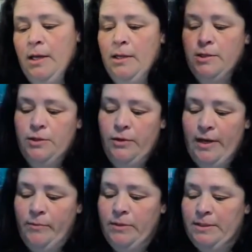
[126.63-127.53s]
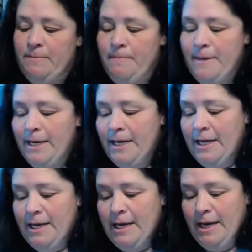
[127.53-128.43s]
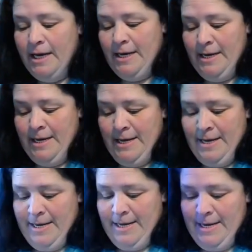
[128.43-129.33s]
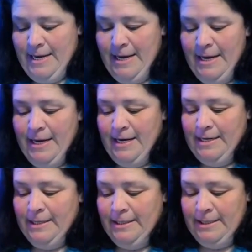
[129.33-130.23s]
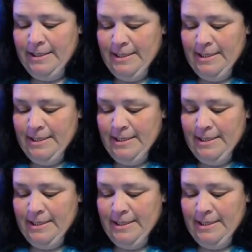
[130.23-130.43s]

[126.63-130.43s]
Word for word: So that was Mini and,